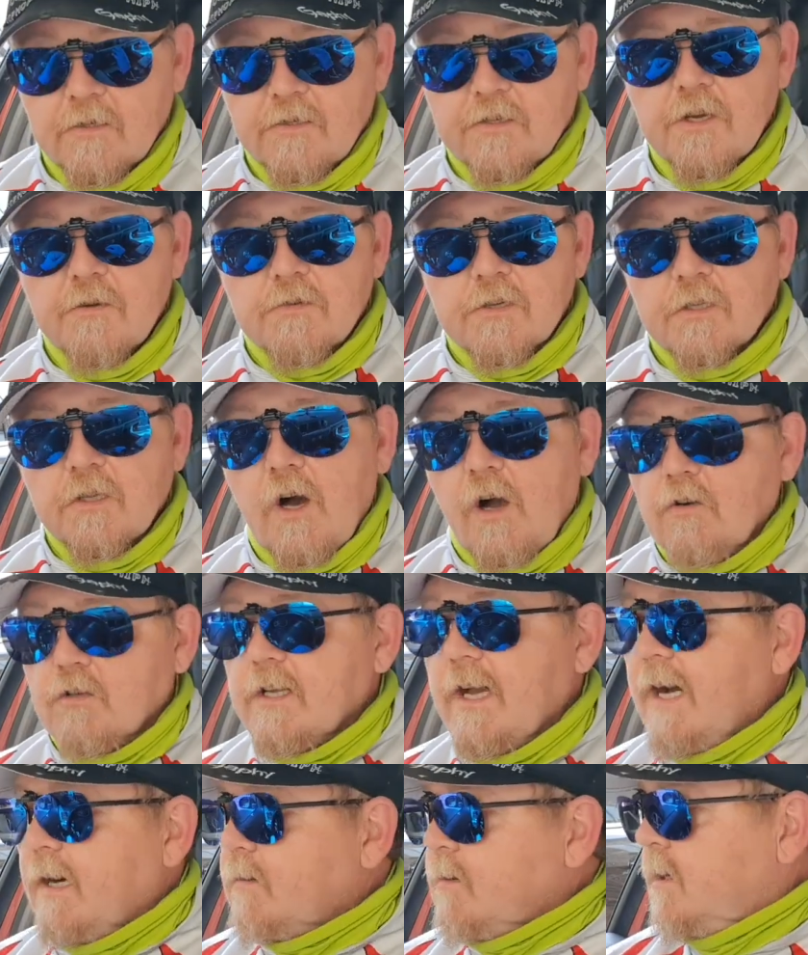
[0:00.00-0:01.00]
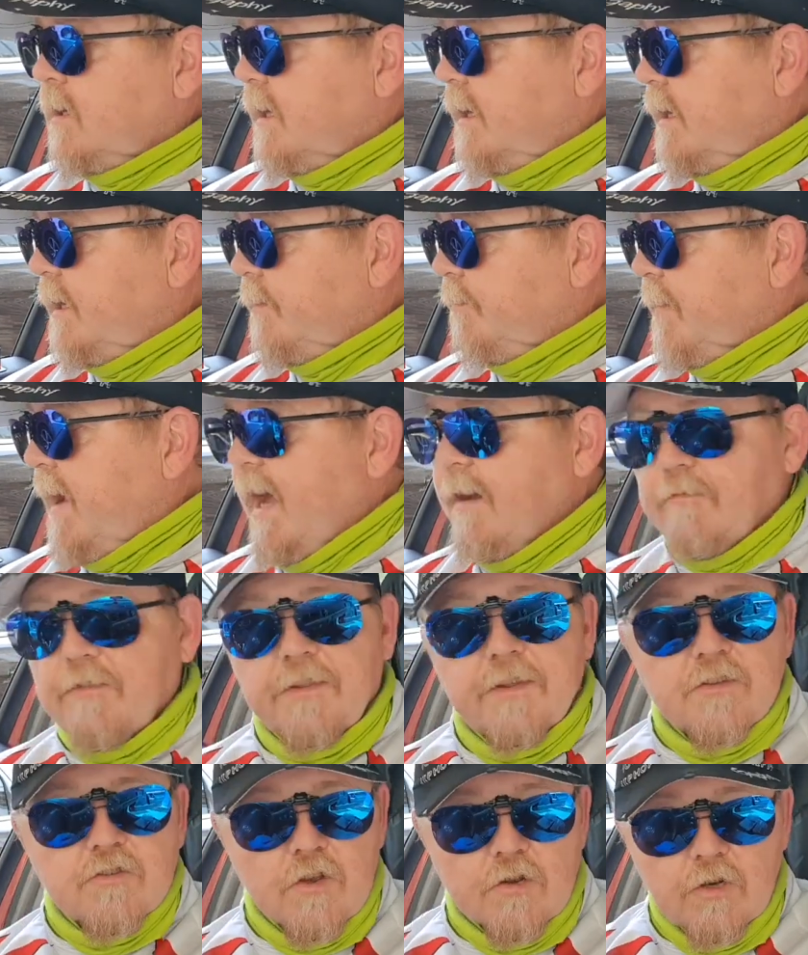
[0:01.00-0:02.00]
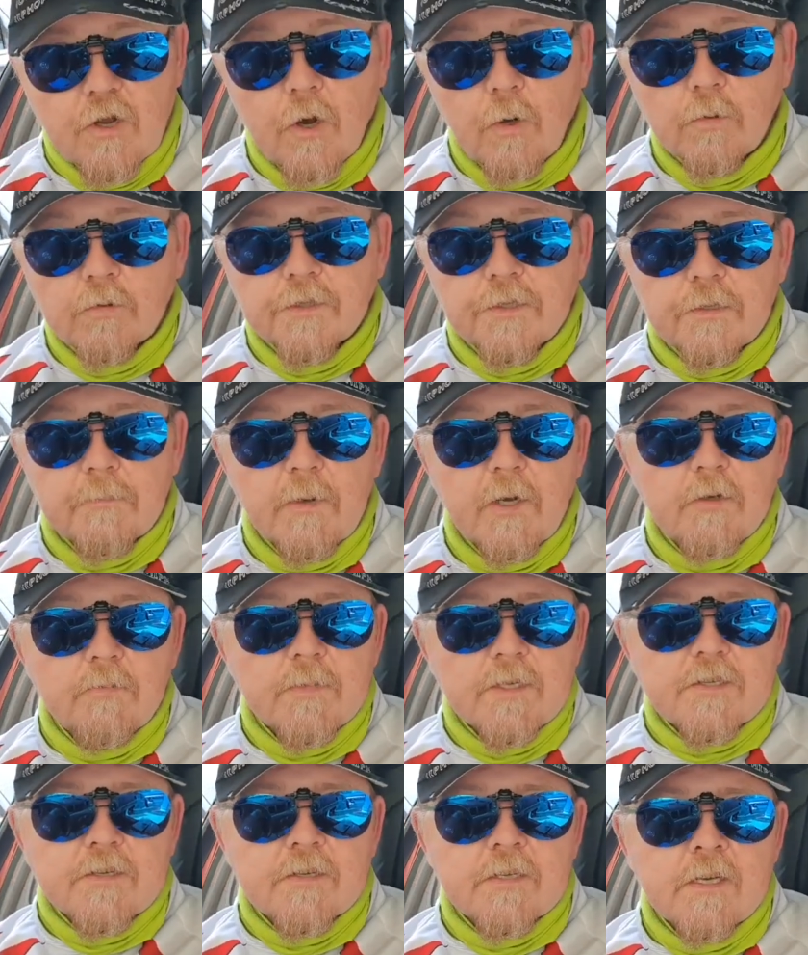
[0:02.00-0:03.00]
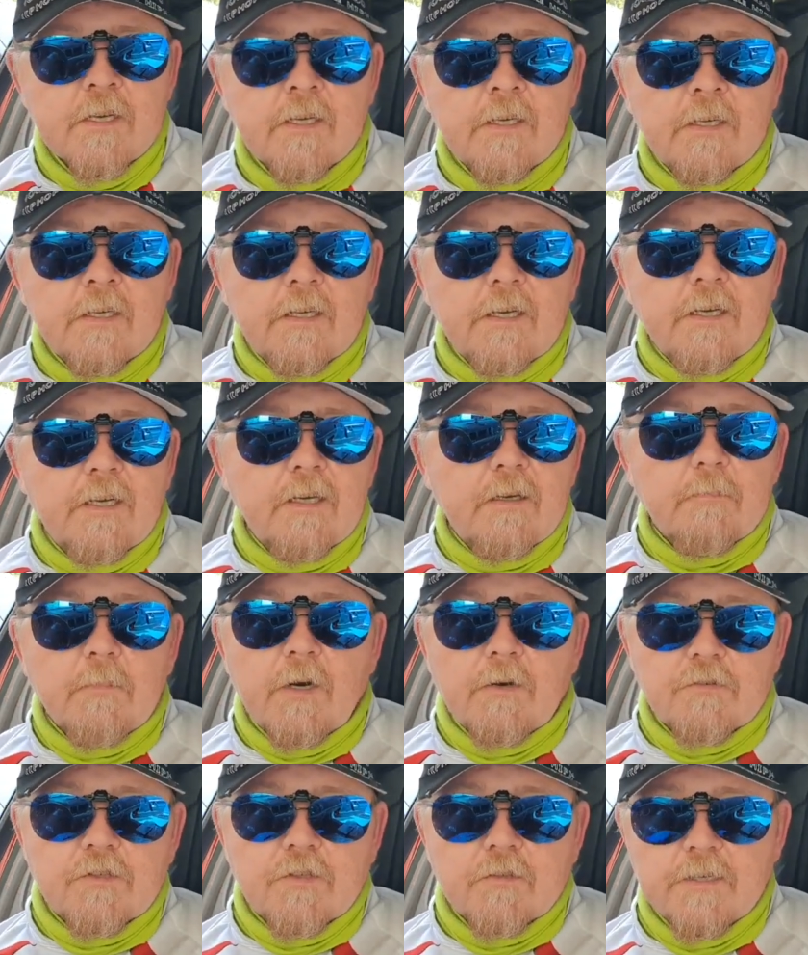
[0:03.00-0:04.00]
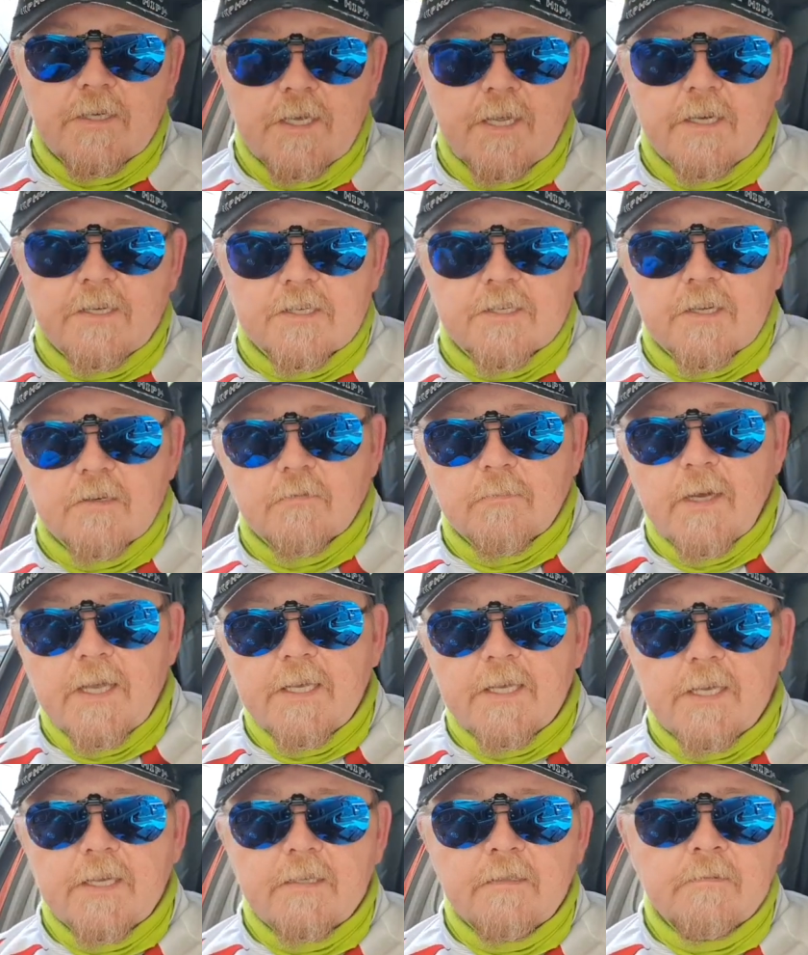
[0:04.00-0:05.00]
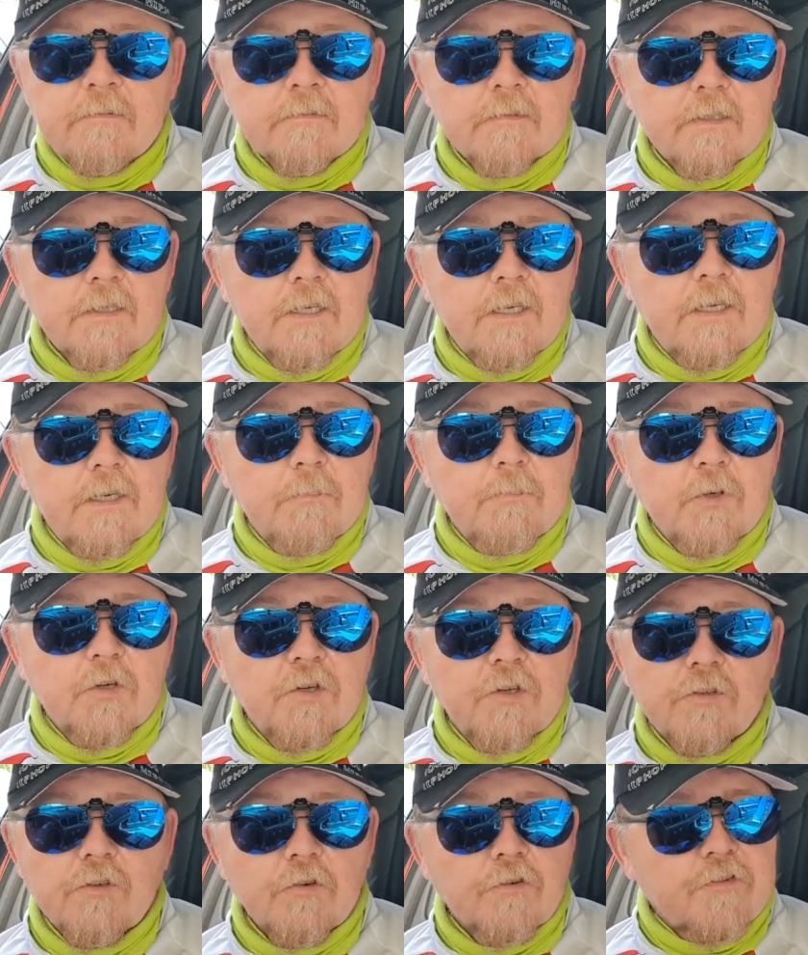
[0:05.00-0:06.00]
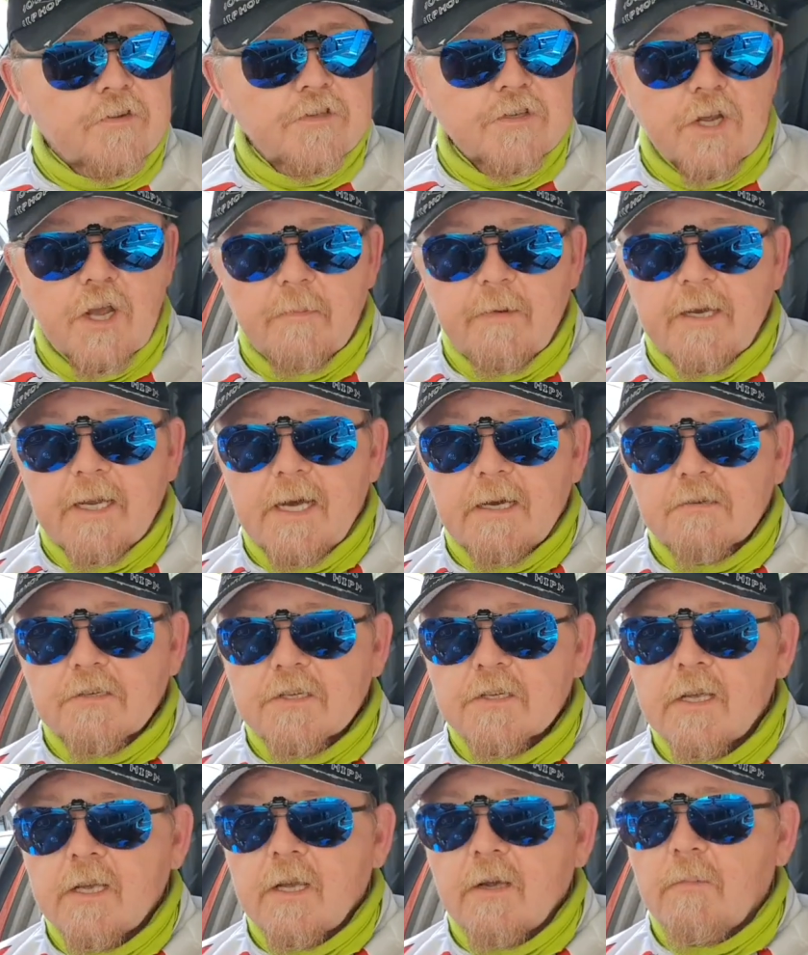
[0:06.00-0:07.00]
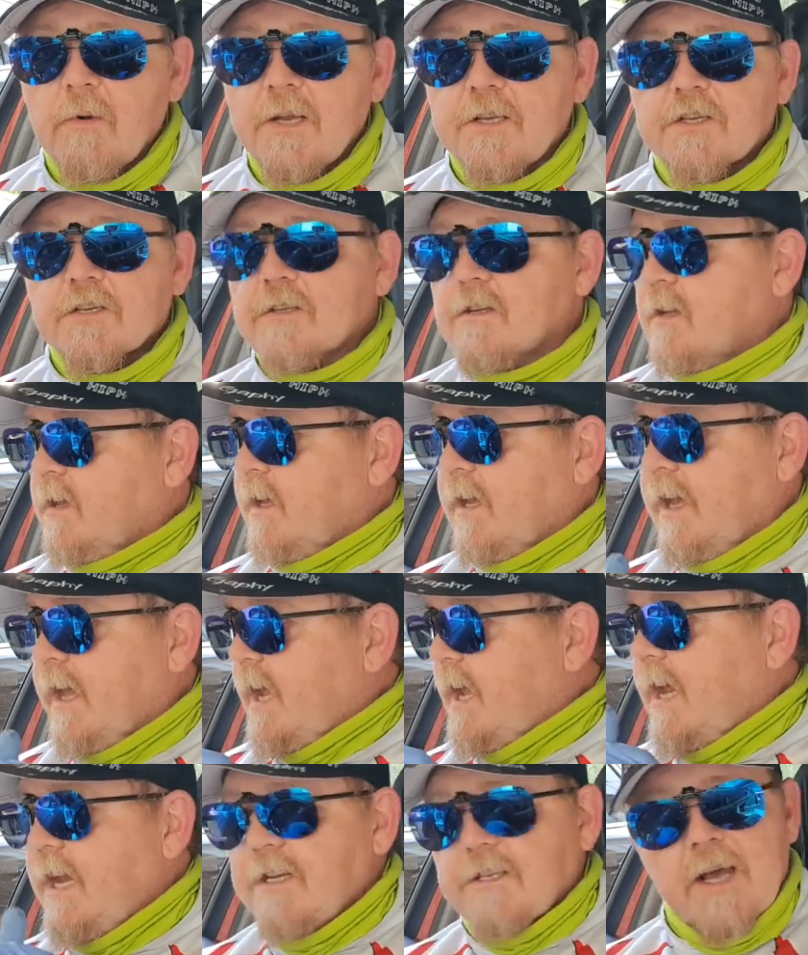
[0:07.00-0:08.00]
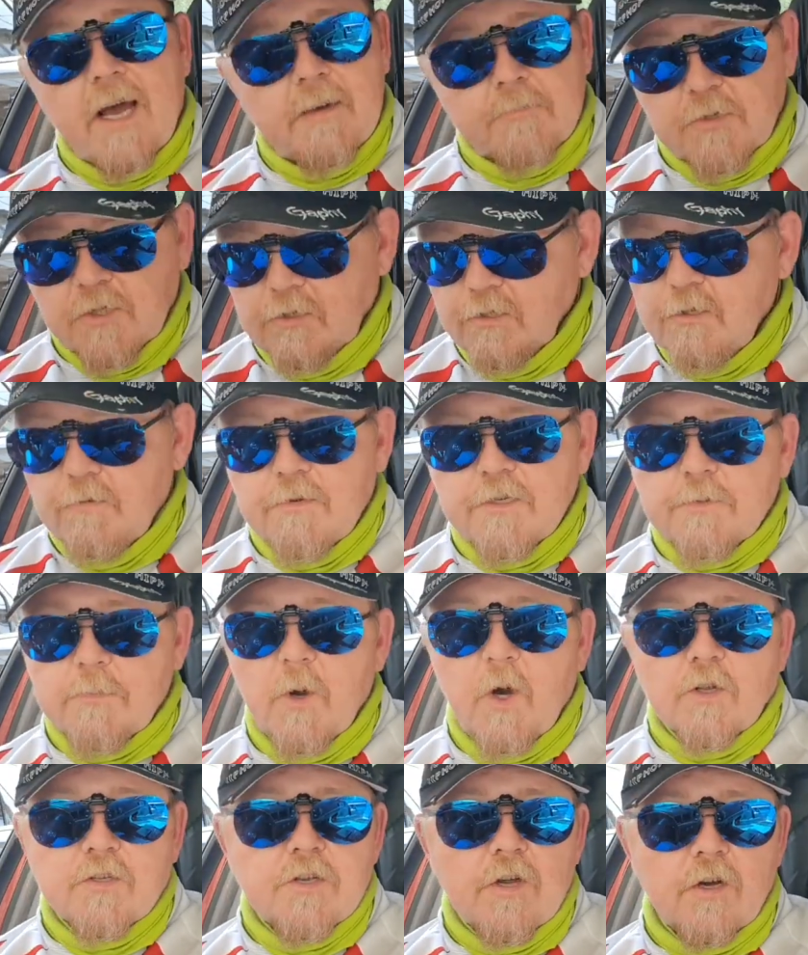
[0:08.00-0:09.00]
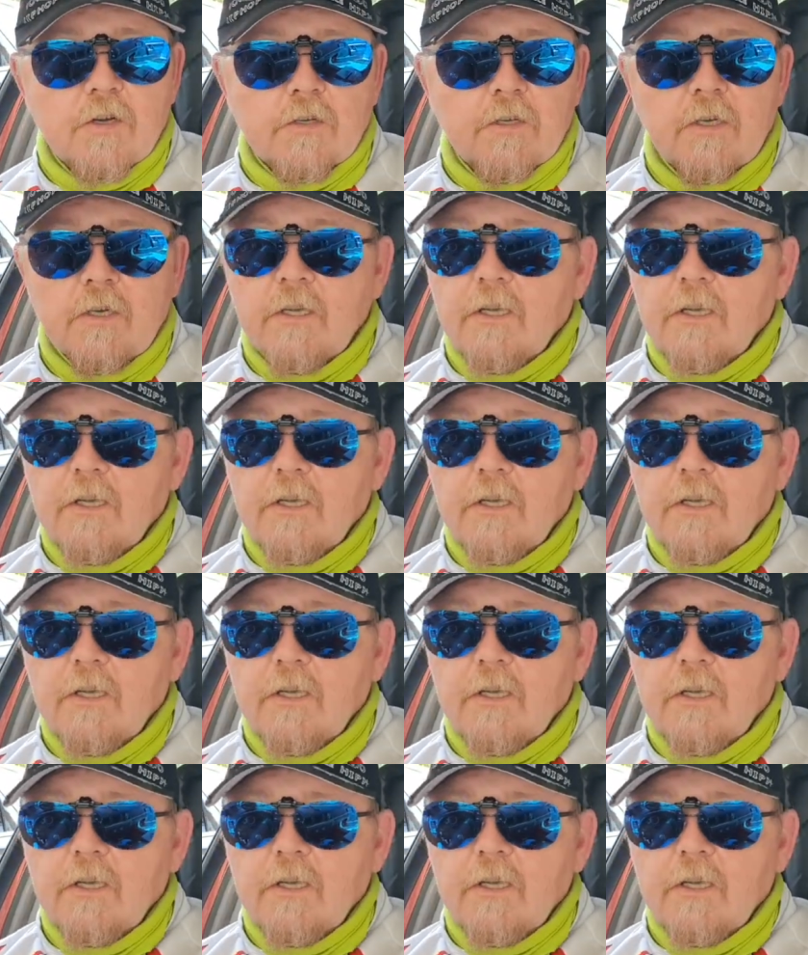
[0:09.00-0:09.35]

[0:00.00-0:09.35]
Due to lockdown, everything's on hold at the moment. Obviously he's still making, but nothing's going out, which he's absolutely spot on.